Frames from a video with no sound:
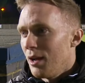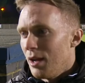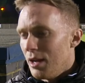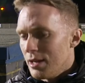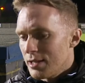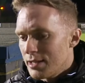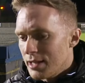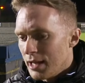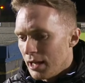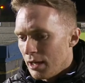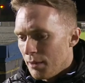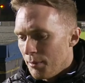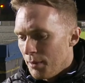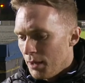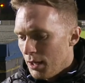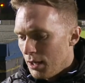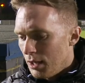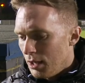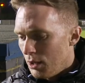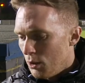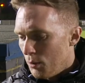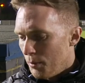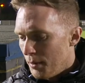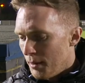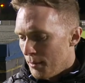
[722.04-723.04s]
it's going to be a
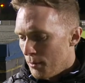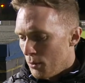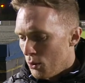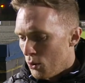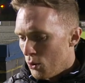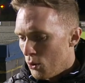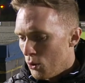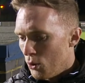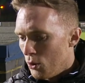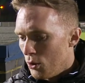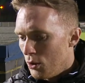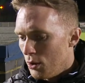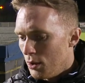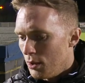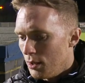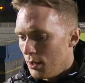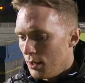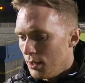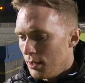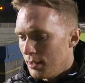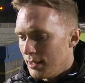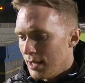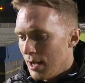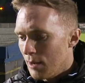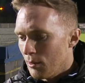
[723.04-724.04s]
little bit more
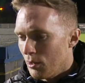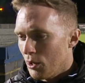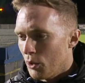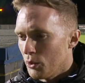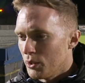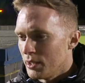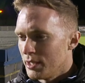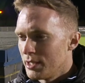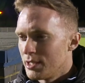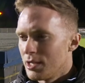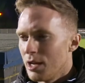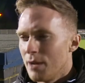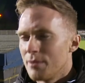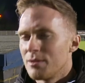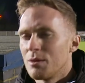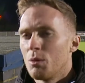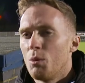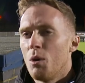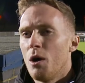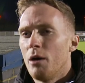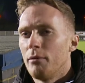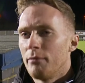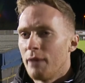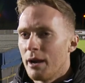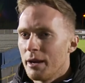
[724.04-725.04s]
downloaded in terms of
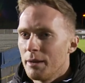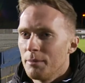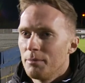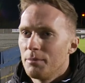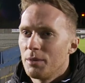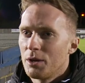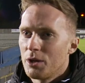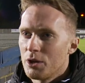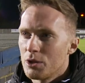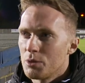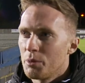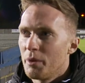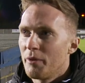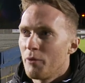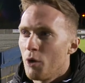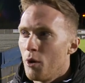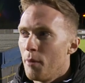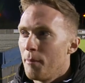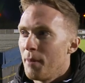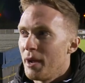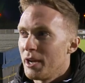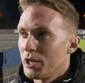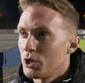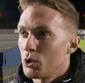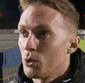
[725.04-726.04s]
work rate, because we've
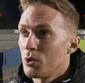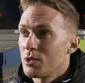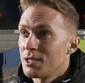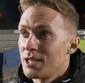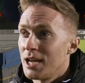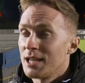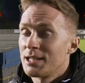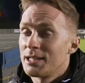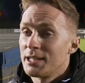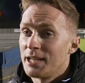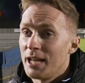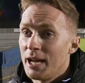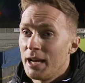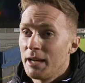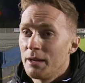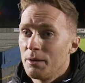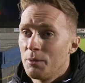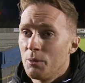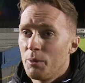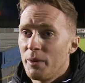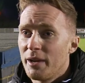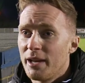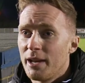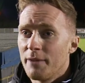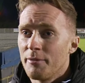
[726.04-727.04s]
got to make sure Saturday
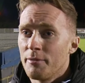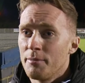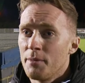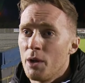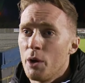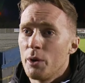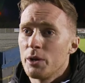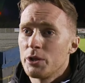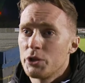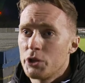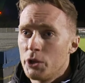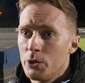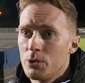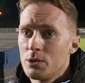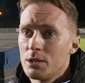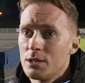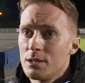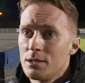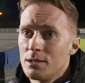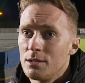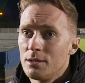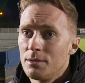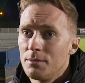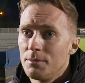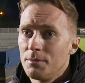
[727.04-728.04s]
we give them no
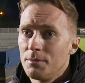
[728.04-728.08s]
excuses.